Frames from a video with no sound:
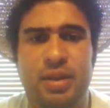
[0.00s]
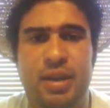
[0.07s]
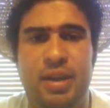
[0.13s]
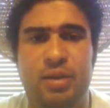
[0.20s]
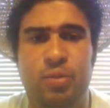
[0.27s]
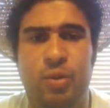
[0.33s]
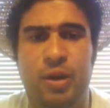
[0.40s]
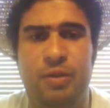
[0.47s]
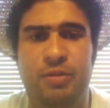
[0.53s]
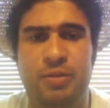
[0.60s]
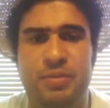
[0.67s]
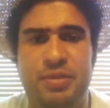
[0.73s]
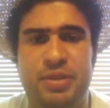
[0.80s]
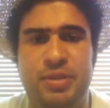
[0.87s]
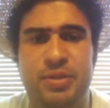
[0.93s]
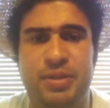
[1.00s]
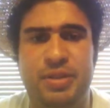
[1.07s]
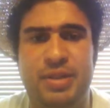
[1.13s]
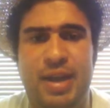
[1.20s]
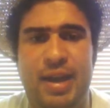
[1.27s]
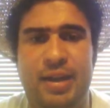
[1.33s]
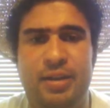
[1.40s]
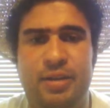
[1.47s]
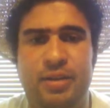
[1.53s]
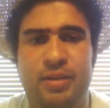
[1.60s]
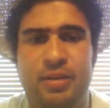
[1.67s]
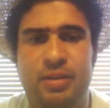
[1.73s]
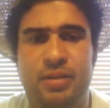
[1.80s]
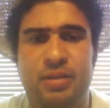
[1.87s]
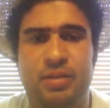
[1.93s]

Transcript: and one of them's suicidal,